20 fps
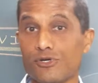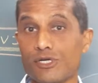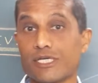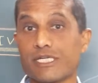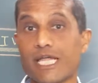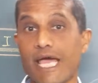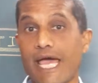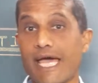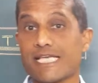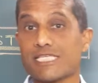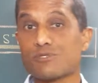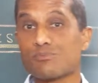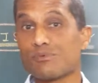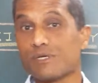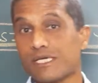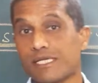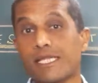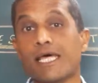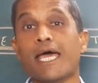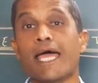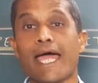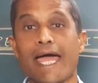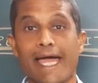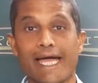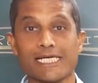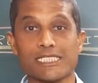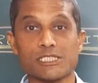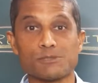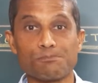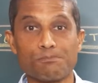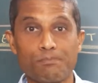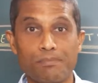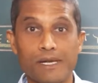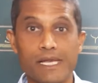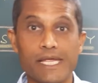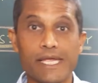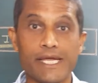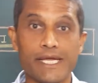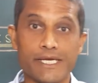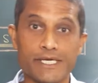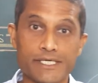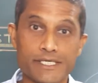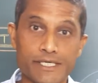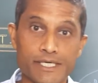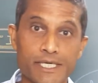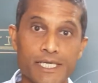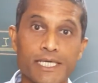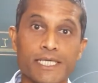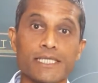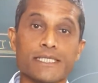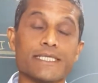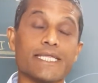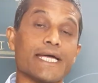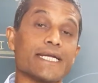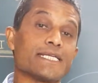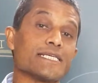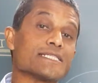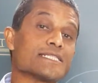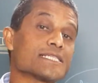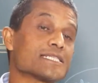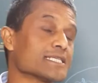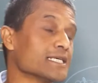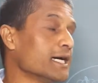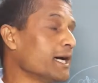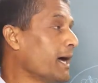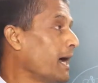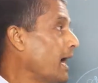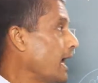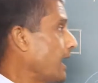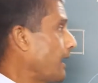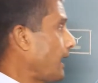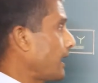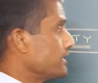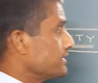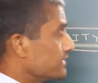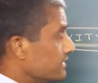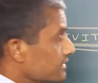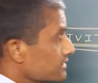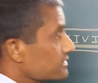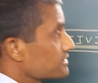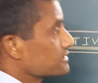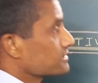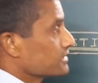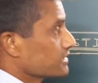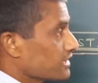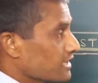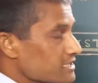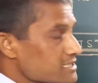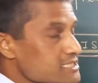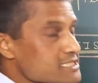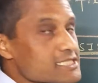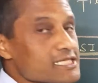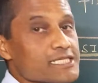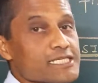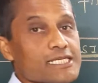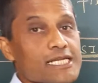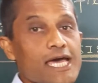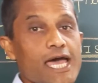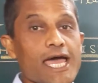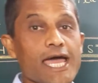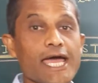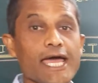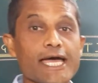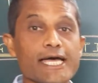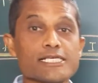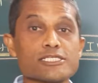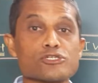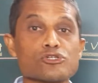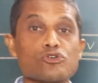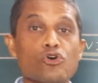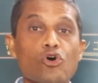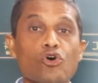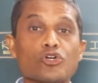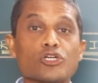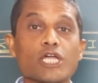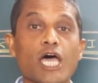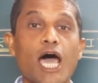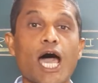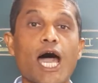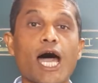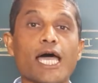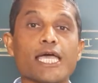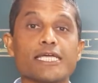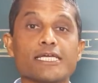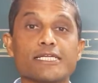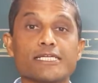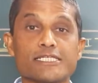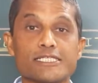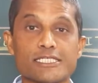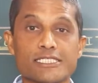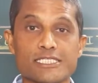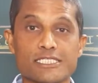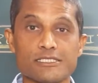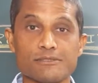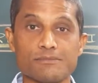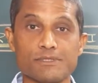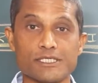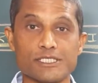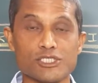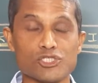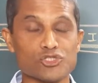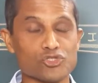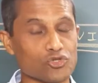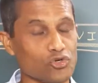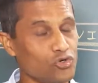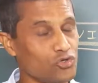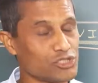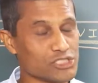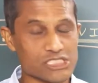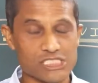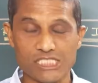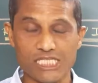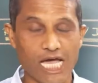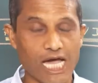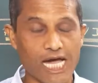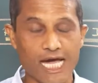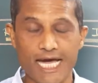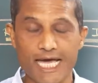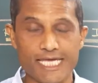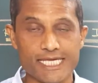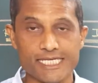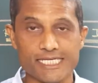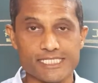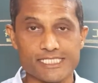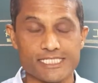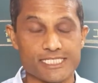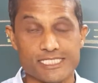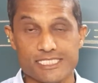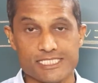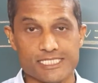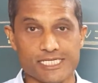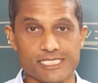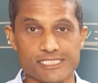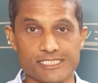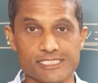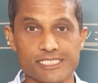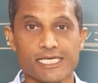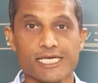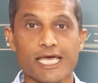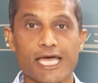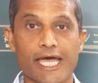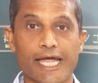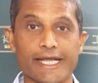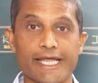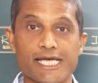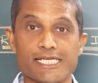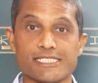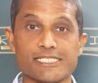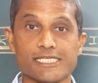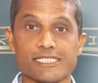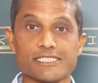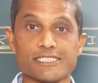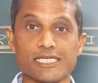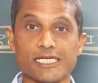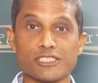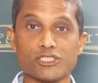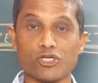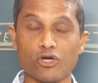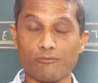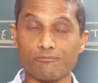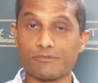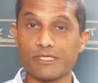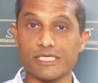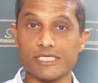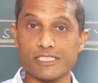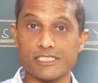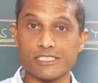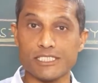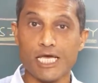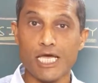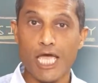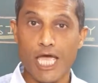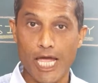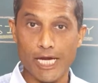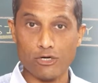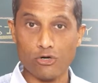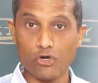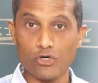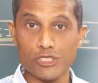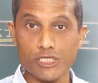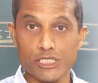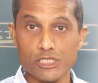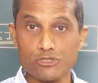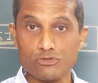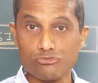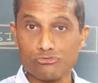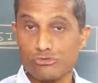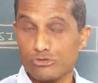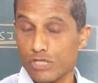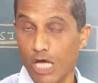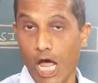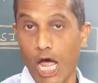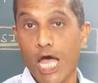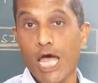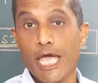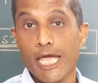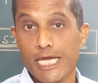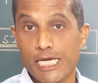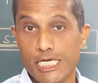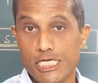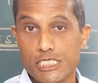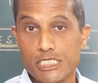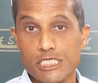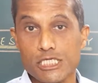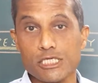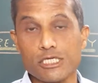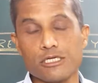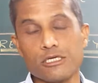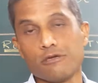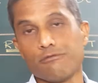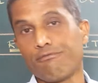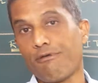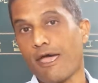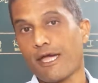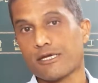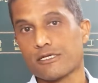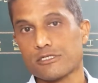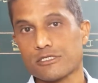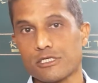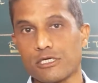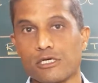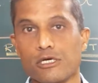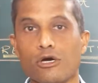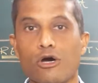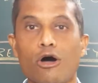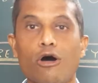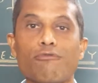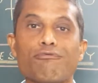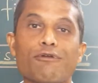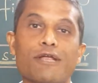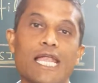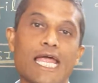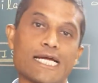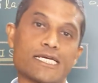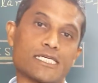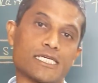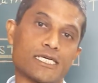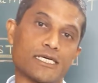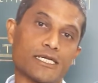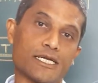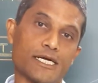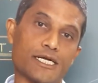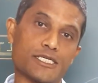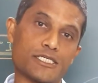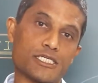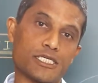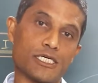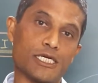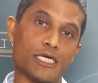it has been explained that is yes, tungsten has got high resistivity, so is the high resistance, and as a result of this, according to the heating effect of electric current,